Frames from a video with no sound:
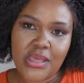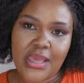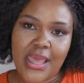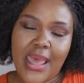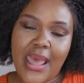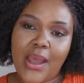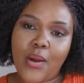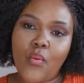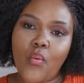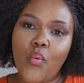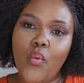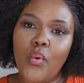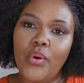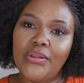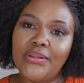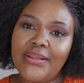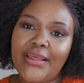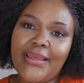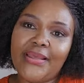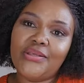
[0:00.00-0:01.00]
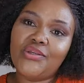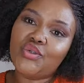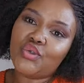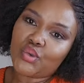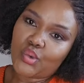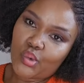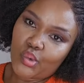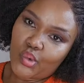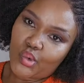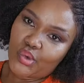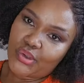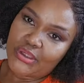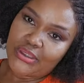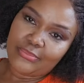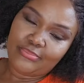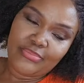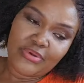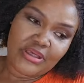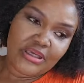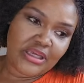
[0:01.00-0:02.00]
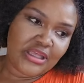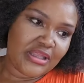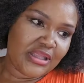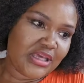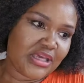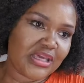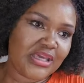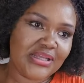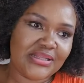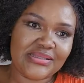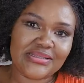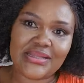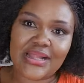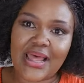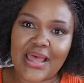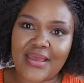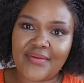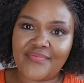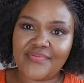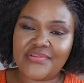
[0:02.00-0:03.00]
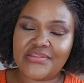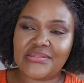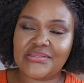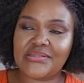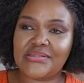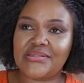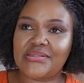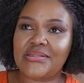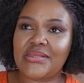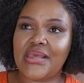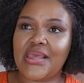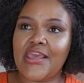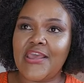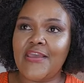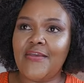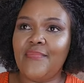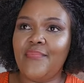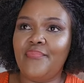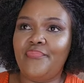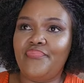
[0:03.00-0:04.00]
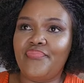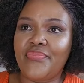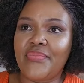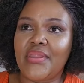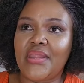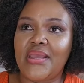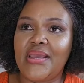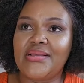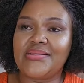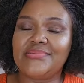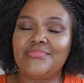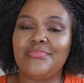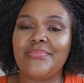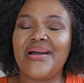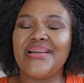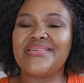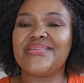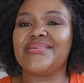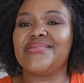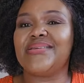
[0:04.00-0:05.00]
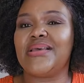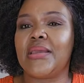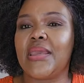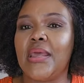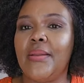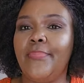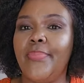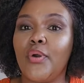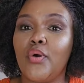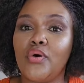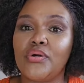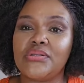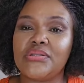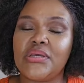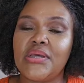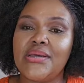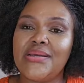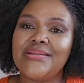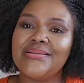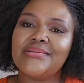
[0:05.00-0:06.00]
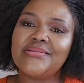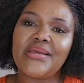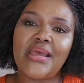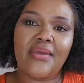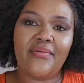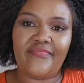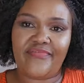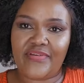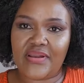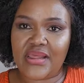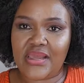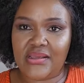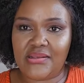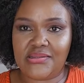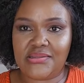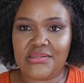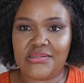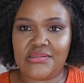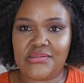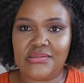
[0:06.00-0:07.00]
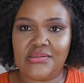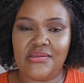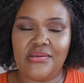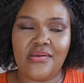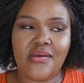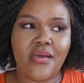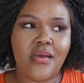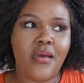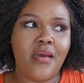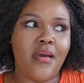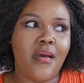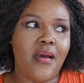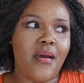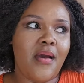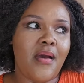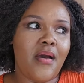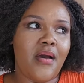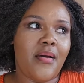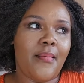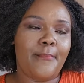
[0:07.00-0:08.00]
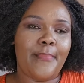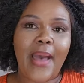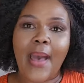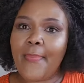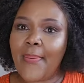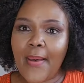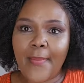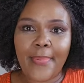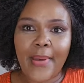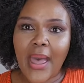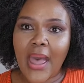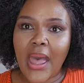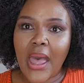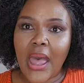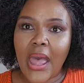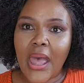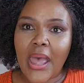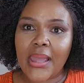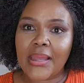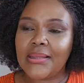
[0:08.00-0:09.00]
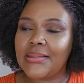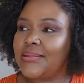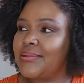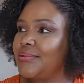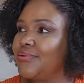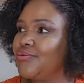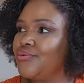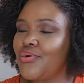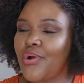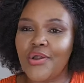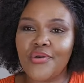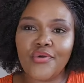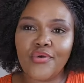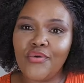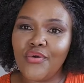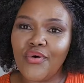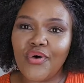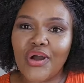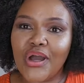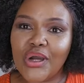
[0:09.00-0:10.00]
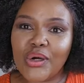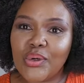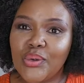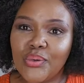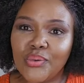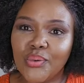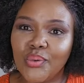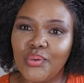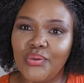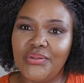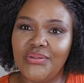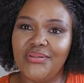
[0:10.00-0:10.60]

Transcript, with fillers: i will enjoy being in the kids lives um, as much as i can because time flies ba papa you are no longer cool